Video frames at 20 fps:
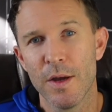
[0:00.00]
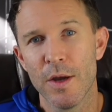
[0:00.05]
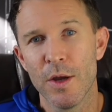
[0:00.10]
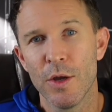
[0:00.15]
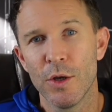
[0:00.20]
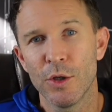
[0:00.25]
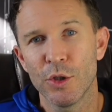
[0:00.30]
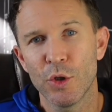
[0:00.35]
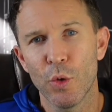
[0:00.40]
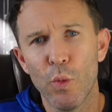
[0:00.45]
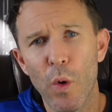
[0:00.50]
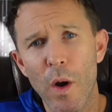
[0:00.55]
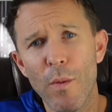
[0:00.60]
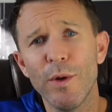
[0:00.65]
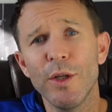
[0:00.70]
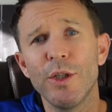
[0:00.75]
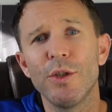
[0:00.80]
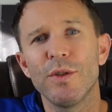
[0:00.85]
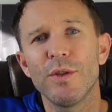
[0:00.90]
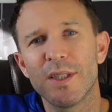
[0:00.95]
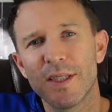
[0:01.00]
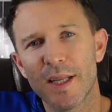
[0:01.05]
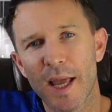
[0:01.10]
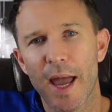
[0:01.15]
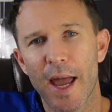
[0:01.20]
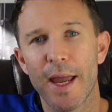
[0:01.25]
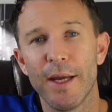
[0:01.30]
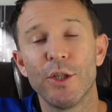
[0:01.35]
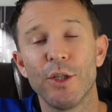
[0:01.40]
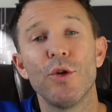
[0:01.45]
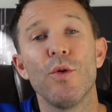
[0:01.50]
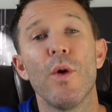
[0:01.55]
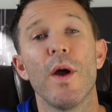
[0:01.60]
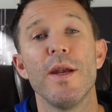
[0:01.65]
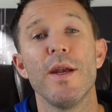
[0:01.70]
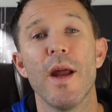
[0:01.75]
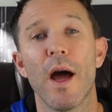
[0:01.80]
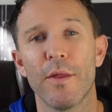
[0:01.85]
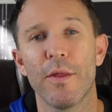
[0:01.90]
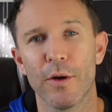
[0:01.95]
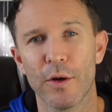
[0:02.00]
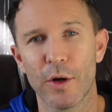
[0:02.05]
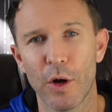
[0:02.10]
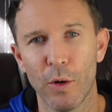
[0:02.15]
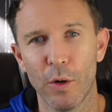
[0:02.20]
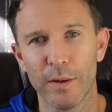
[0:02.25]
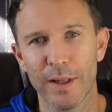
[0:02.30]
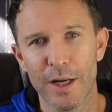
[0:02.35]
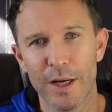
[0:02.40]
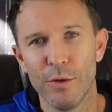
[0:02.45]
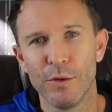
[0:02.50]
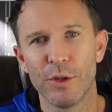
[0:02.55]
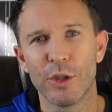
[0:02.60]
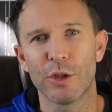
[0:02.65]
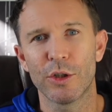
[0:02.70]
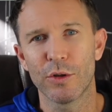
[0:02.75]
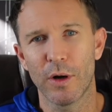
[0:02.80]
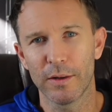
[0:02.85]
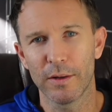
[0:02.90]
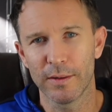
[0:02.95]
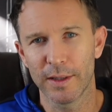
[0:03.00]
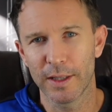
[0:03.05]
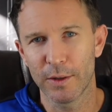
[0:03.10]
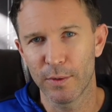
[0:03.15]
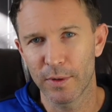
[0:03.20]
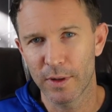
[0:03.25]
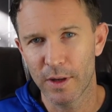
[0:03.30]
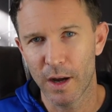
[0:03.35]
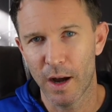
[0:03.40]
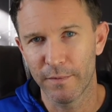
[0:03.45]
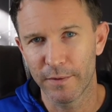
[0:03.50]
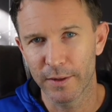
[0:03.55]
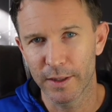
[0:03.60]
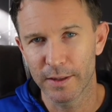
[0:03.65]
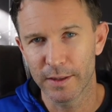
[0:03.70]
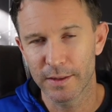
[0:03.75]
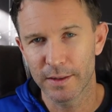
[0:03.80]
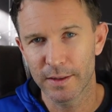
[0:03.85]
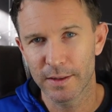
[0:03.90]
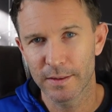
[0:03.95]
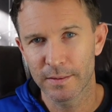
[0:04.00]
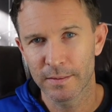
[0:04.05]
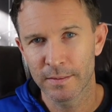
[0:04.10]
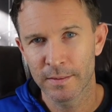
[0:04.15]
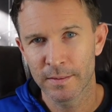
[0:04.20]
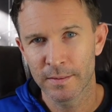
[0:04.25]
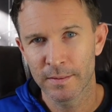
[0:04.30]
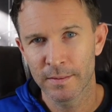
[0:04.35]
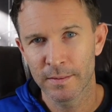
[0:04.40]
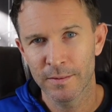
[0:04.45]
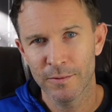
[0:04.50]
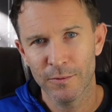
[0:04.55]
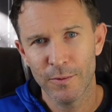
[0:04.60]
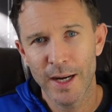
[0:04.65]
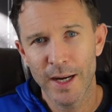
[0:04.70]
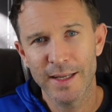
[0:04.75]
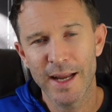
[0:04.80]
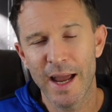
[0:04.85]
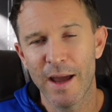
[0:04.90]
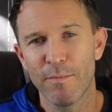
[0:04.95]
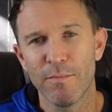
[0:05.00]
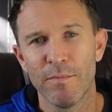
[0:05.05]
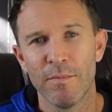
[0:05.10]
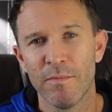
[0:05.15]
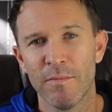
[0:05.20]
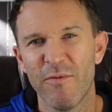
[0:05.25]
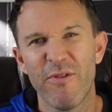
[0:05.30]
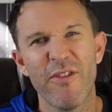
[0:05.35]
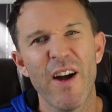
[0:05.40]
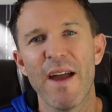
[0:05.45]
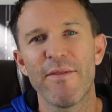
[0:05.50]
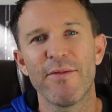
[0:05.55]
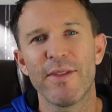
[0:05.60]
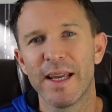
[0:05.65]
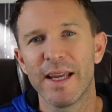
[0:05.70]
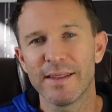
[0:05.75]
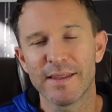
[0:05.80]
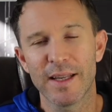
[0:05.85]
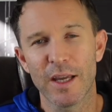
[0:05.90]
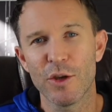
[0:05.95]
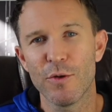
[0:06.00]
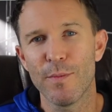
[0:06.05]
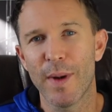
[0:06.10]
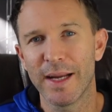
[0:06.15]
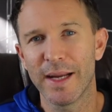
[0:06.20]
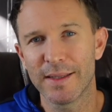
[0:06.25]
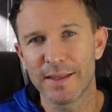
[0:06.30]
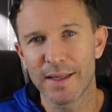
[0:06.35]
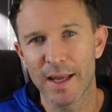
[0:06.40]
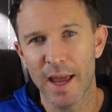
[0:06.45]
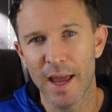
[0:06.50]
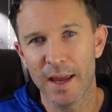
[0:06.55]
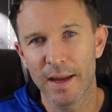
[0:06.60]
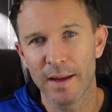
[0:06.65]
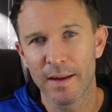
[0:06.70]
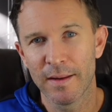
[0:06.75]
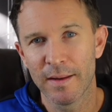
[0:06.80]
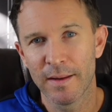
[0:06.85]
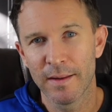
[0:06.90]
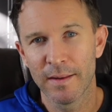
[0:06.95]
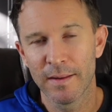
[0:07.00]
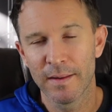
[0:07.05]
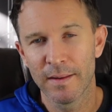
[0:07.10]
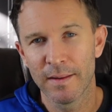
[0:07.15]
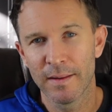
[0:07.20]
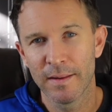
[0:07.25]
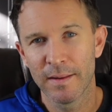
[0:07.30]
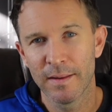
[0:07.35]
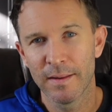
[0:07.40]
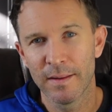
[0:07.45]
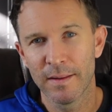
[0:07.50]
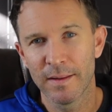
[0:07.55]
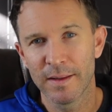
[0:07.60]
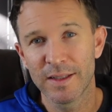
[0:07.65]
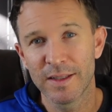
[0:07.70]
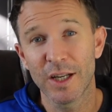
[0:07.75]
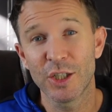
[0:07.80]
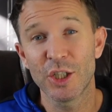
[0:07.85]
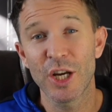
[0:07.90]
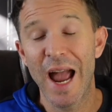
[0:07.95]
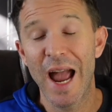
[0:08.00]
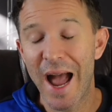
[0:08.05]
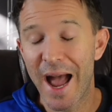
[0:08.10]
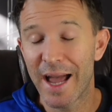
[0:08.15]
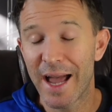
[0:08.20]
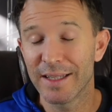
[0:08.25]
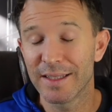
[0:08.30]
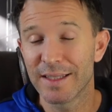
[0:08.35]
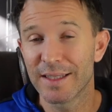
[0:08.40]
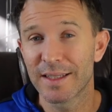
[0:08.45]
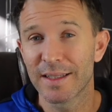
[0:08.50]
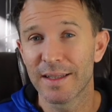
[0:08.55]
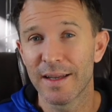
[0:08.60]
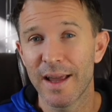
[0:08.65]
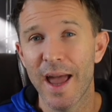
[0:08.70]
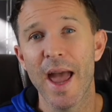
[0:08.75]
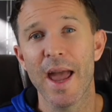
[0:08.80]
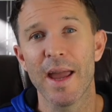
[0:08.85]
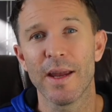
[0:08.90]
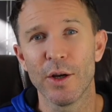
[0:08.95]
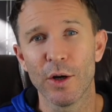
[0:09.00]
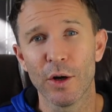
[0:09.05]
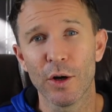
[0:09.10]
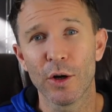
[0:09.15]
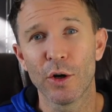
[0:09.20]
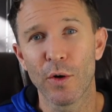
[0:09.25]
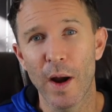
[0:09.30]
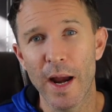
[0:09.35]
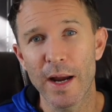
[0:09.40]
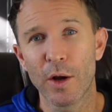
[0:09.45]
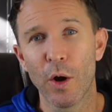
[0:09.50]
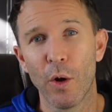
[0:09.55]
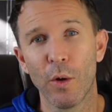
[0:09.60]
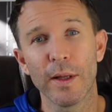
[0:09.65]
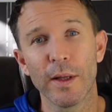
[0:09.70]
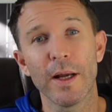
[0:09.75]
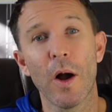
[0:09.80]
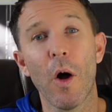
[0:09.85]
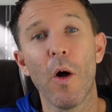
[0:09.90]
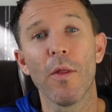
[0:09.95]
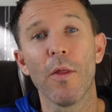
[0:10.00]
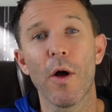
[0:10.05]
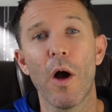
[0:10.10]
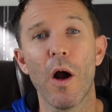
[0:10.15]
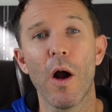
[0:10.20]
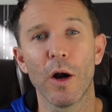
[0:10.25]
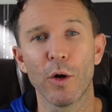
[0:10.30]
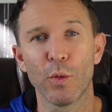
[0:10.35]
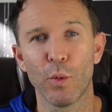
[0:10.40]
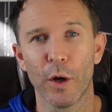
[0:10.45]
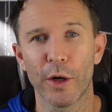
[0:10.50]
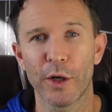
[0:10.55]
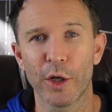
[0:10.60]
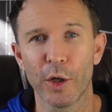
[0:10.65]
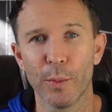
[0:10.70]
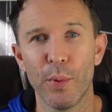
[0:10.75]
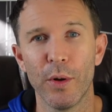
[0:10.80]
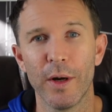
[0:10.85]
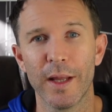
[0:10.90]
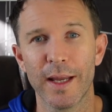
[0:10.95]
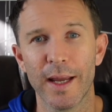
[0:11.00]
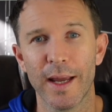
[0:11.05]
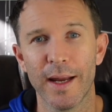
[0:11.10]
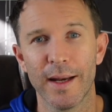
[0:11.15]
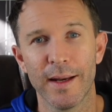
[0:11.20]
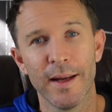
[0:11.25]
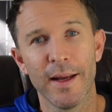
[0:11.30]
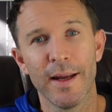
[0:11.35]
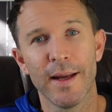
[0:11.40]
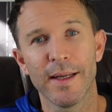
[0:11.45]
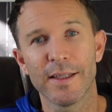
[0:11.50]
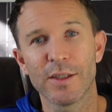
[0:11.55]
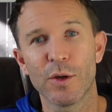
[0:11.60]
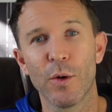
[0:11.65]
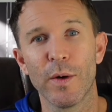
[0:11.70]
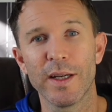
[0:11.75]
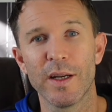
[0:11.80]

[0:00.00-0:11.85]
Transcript: So what would you say to another goalie who's struggling with confidence? Write down 5 things that you might say. such as, hey, you're a great goalie, all the hard work you're putting in is going to